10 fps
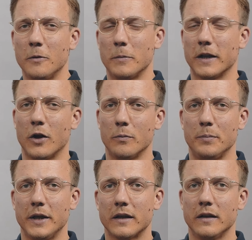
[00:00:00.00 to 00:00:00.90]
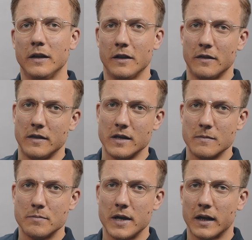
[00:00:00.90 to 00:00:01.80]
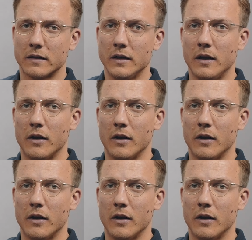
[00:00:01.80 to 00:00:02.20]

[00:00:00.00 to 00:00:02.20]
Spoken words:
but how big the impact